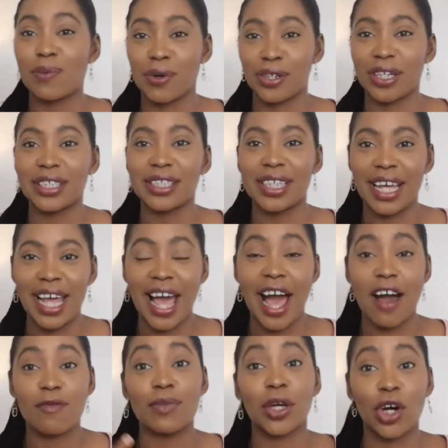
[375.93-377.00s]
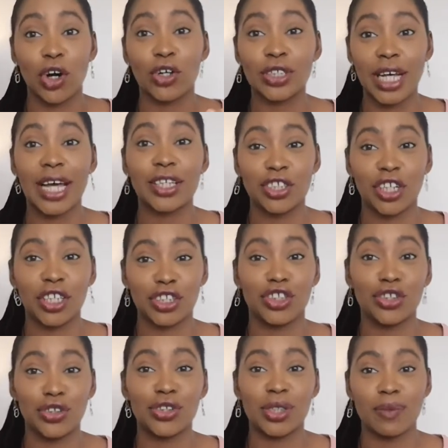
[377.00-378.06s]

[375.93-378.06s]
products that I have because I just use